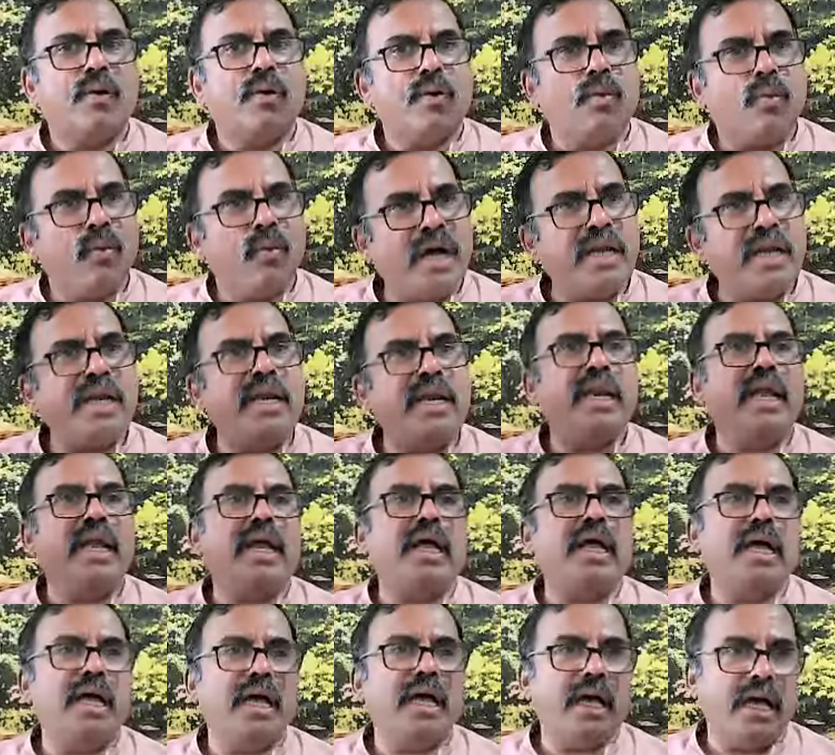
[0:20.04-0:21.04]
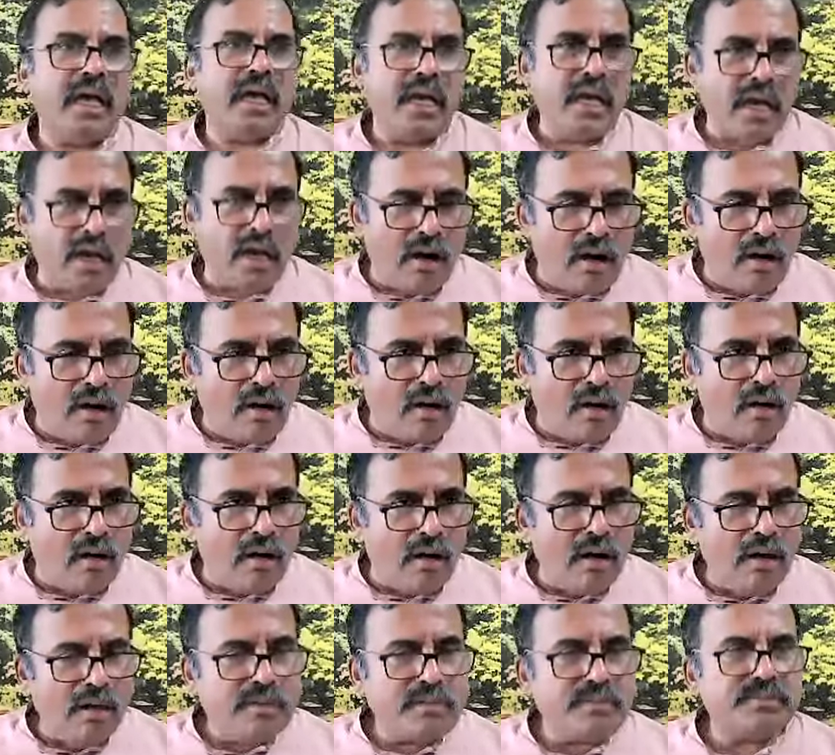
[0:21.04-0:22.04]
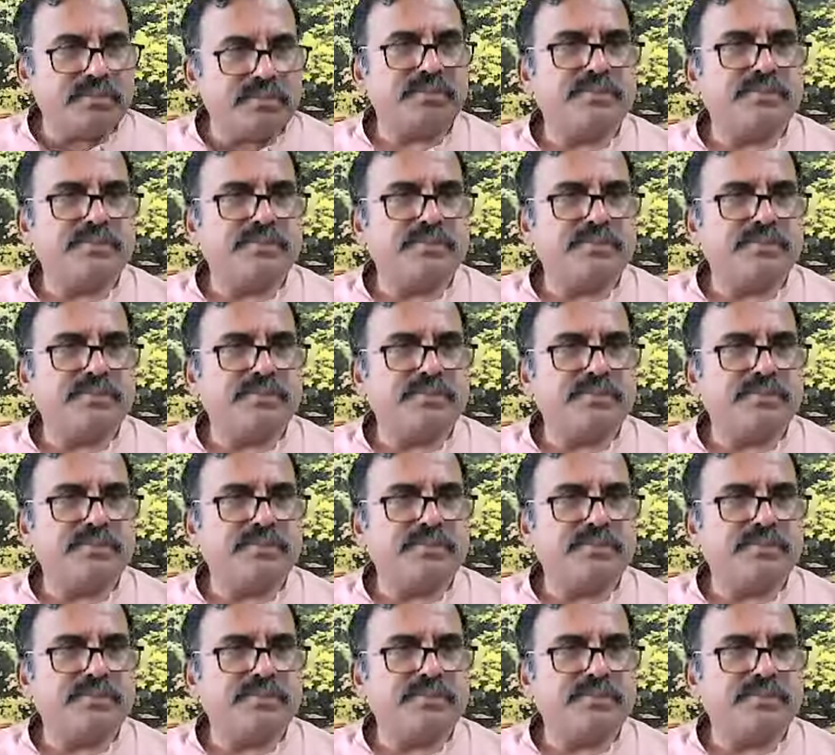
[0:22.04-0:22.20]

one in all,